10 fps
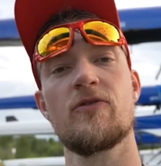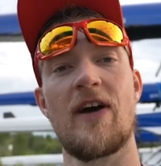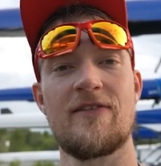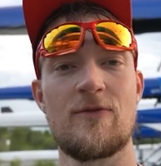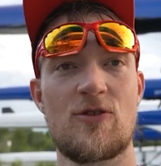
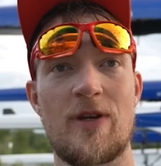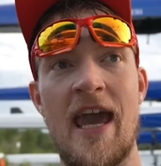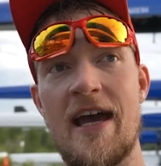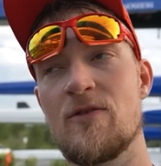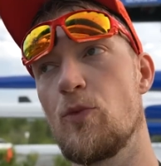
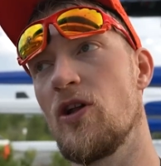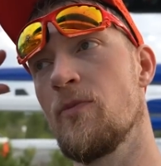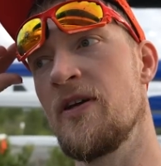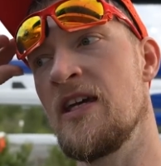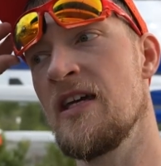
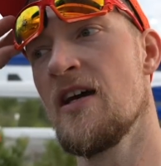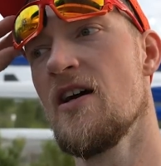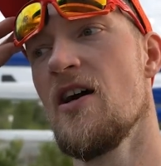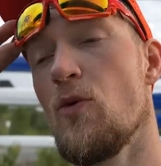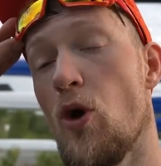
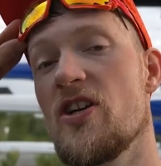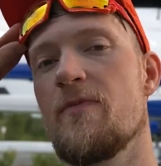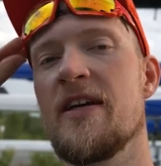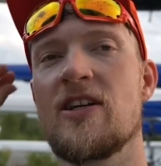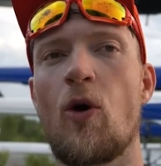would have
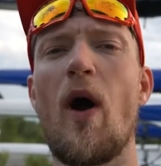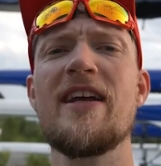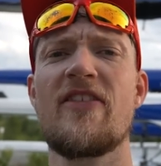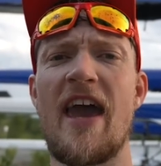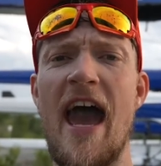been
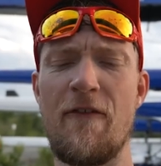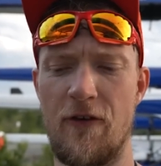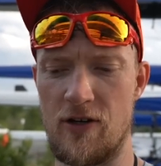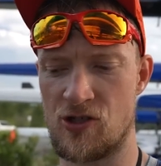quite the effort.